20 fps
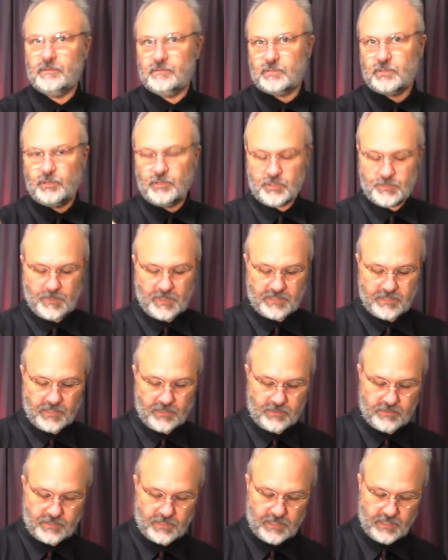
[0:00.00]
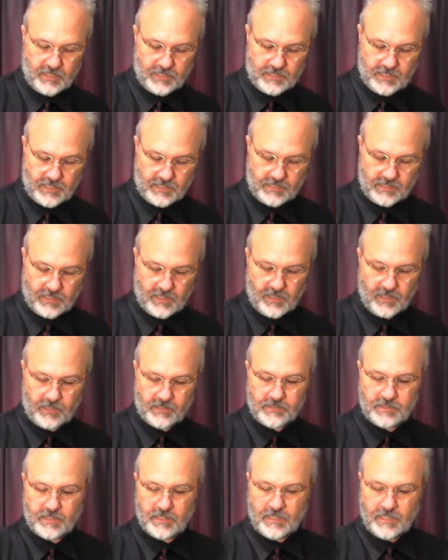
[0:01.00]
And so your spectator is going to take the
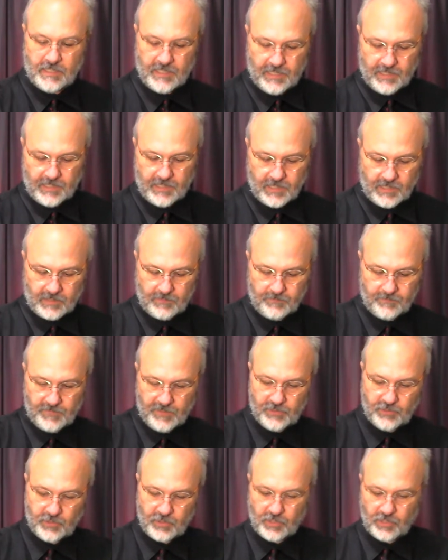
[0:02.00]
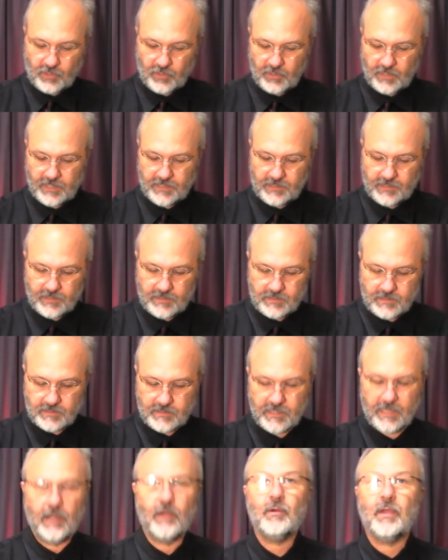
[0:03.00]
cards and cut them. And you're going to go like this and
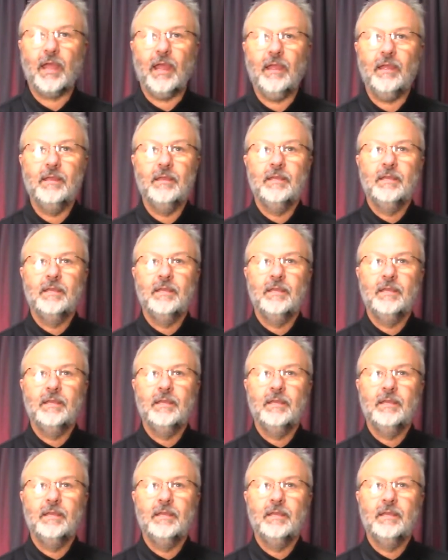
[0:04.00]
say, okay.